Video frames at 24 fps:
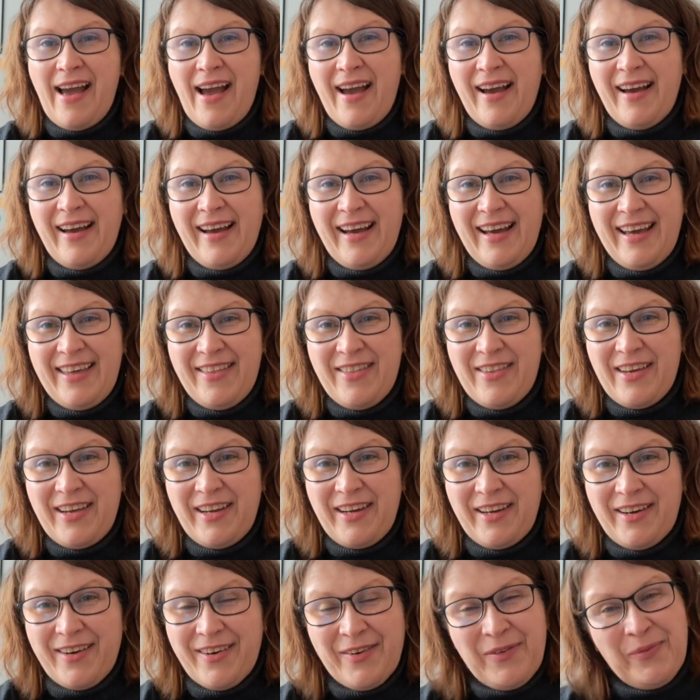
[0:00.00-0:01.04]
Hi
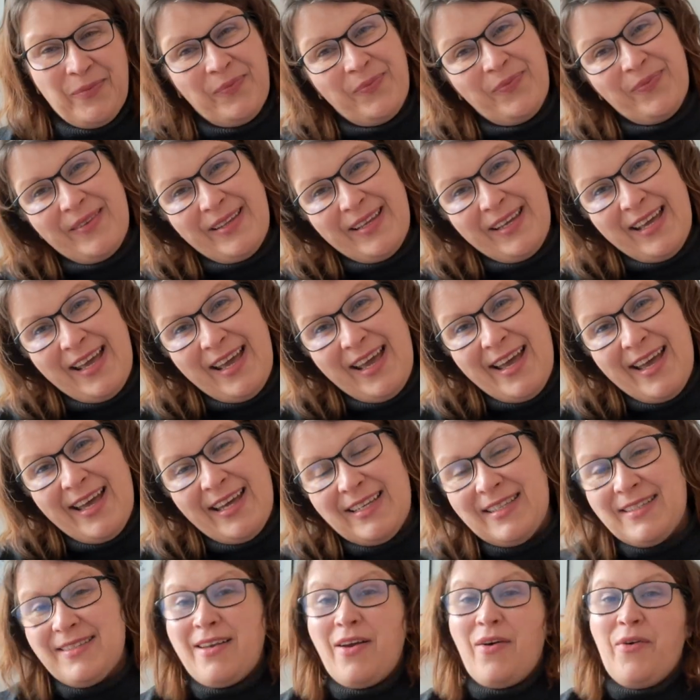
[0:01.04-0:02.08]
there.
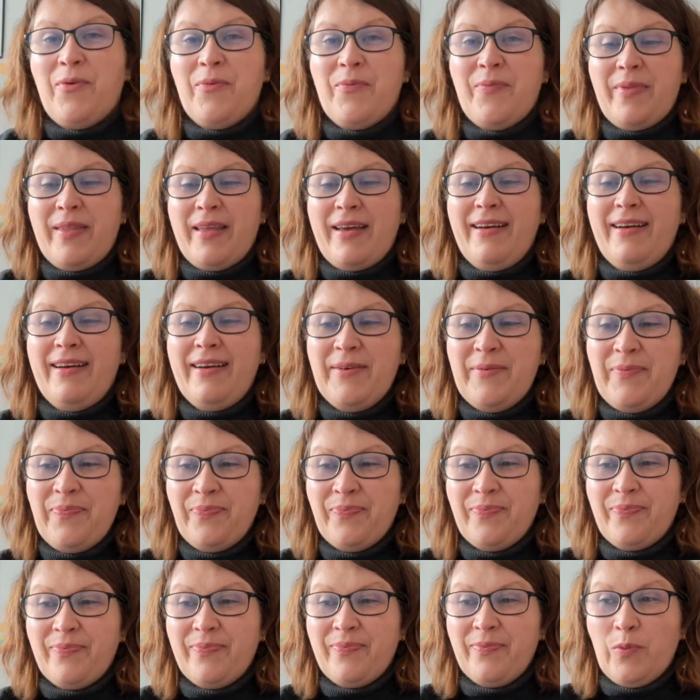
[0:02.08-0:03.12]
So,
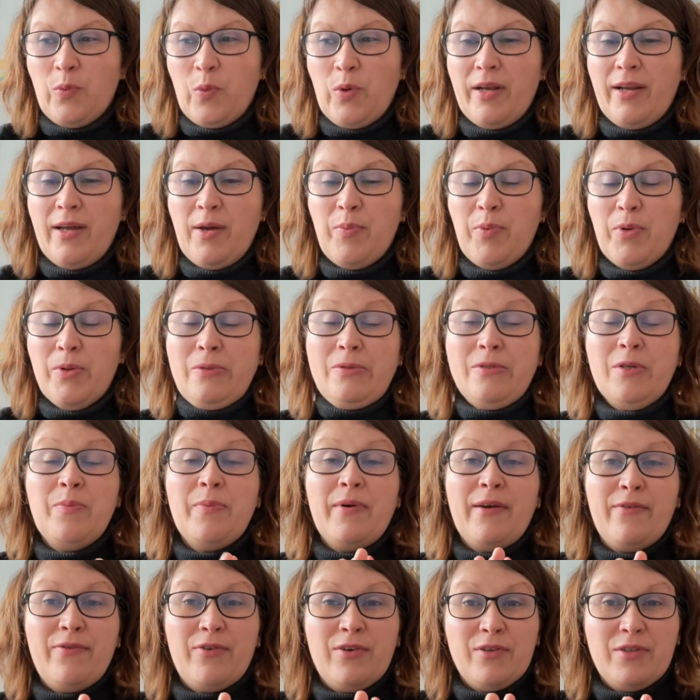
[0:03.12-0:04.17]
when I posted
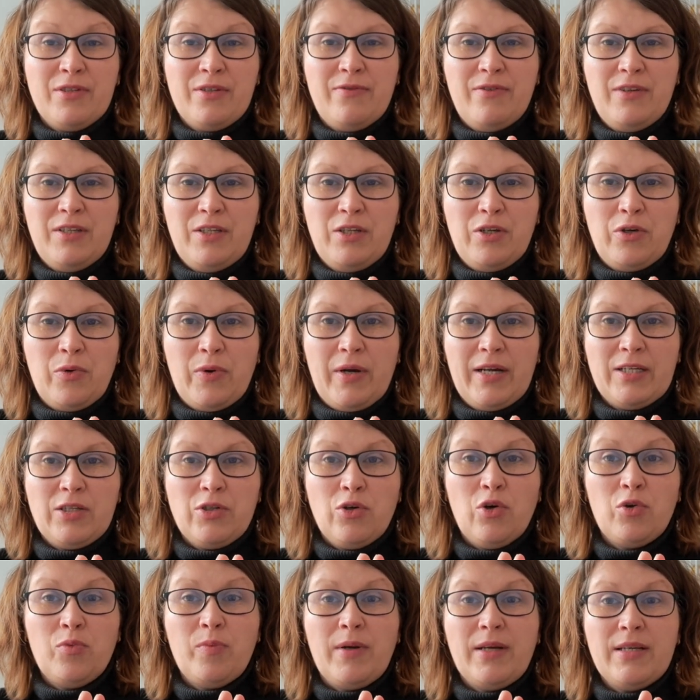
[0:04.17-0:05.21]
my first video, I
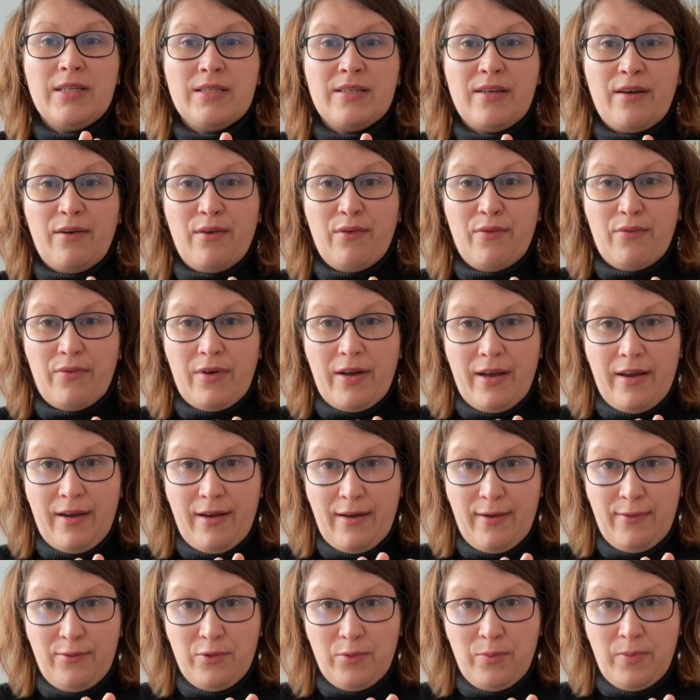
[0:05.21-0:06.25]
told myself I
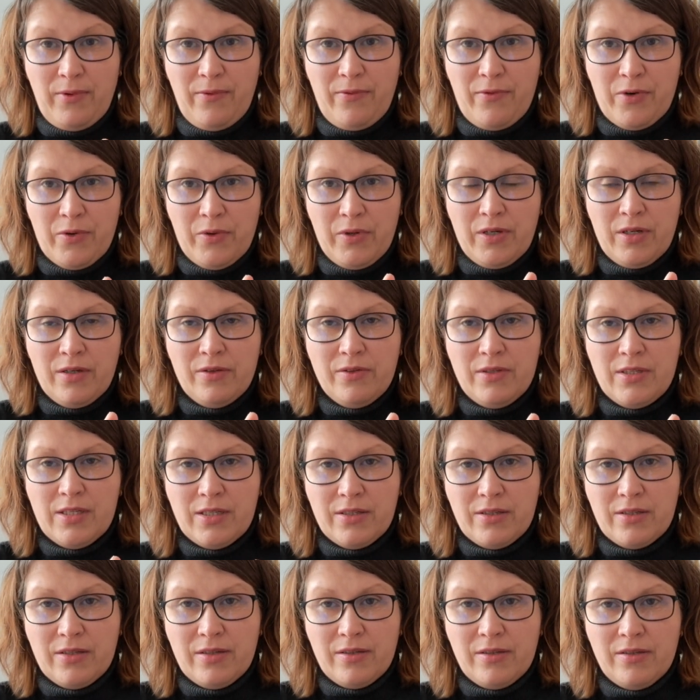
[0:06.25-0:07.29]
have to be very
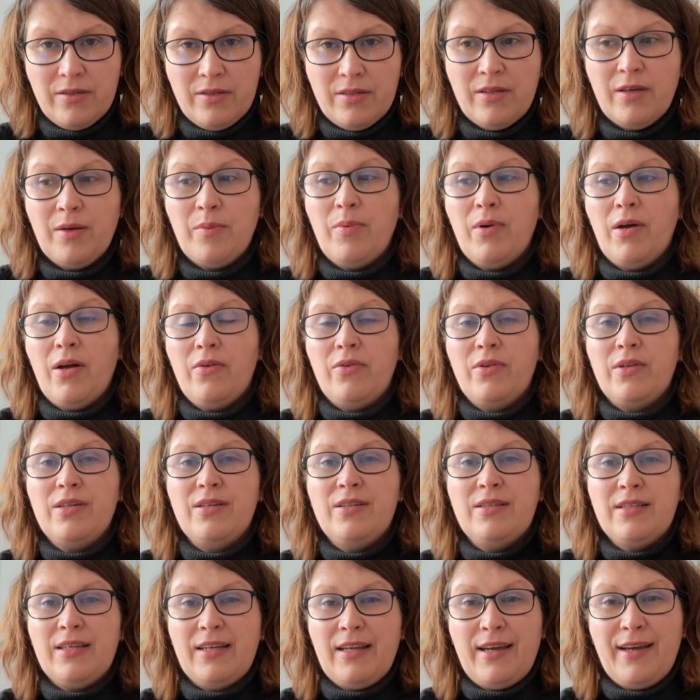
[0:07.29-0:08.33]
consistent about
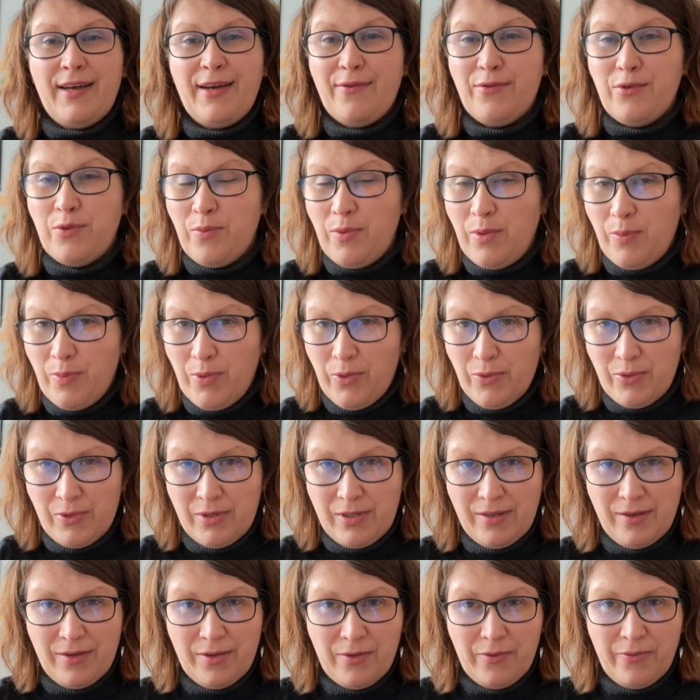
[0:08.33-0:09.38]
this and I have to be
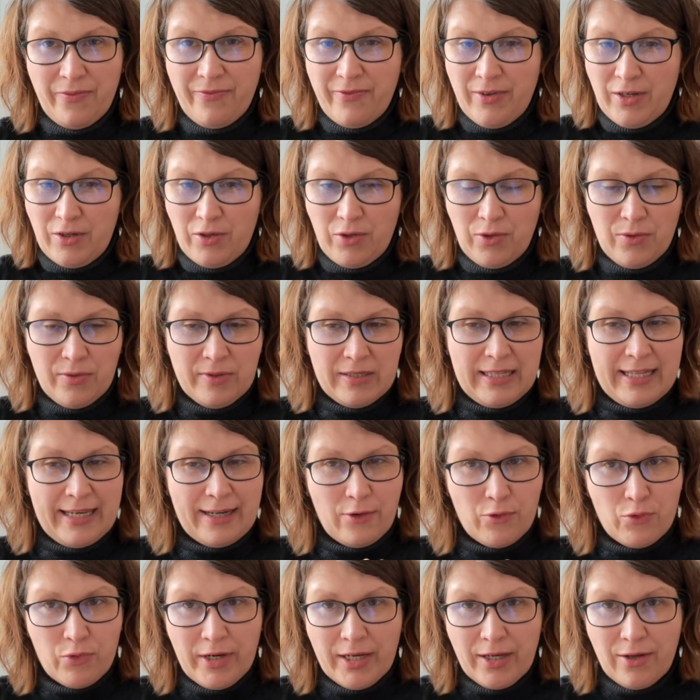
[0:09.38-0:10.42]
posting the videos
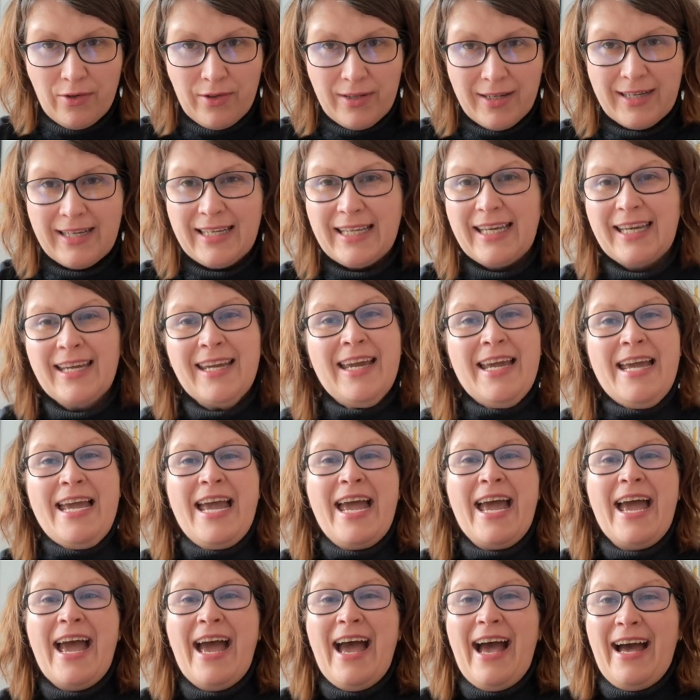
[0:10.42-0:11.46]
like regularly
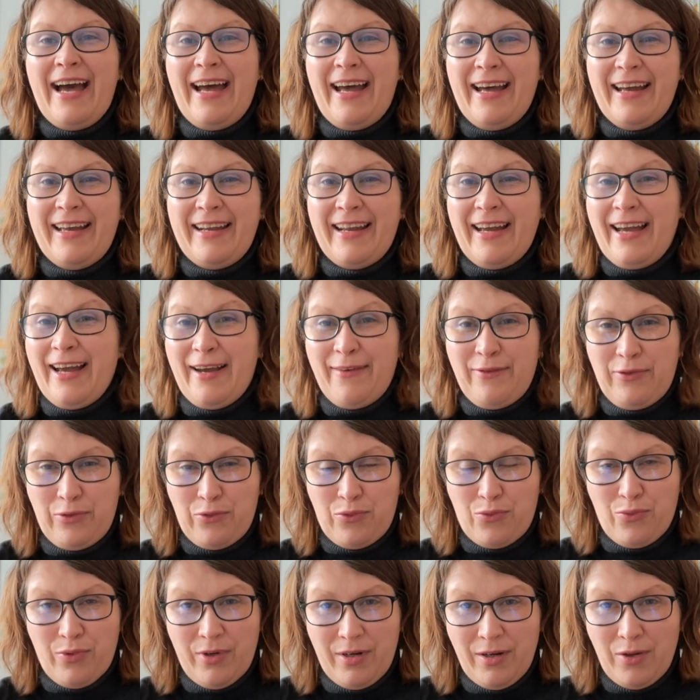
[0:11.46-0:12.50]
and I have to
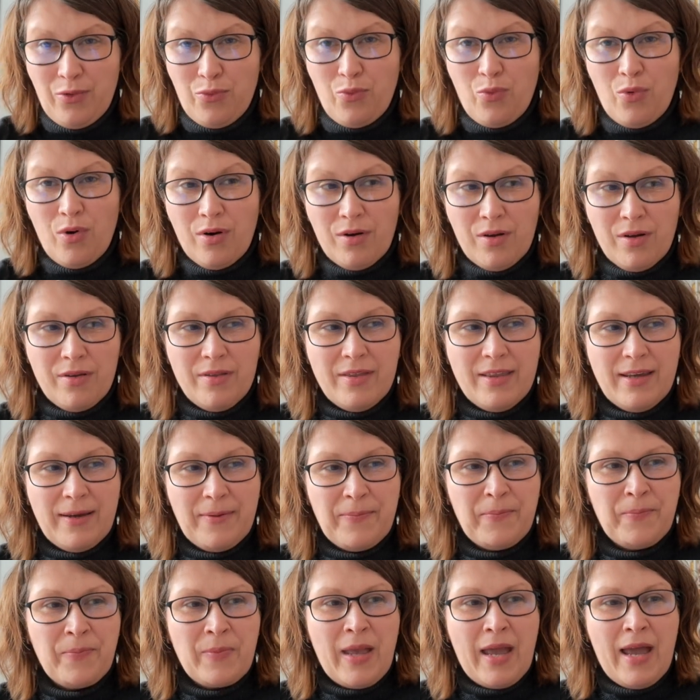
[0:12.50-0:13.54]
really work on
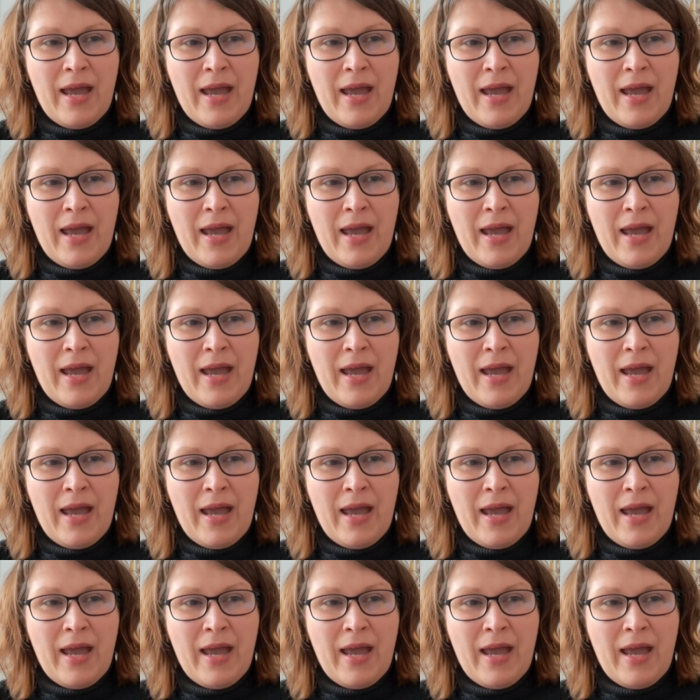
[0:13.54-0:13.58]
them.